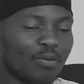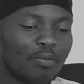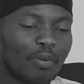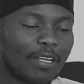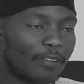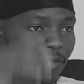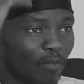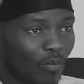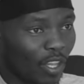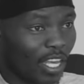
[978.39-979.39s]
I doubt it
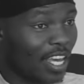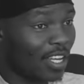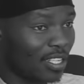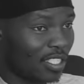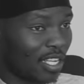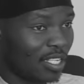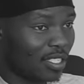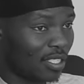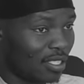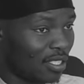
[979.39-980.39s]
though. I doubt. Yes, I doubt
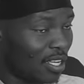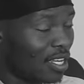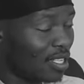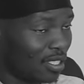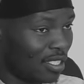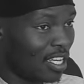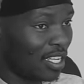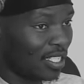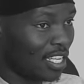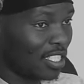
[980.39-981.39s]
yes, it in, in yes, the context
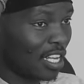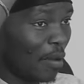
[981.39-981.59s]
yes, of yes.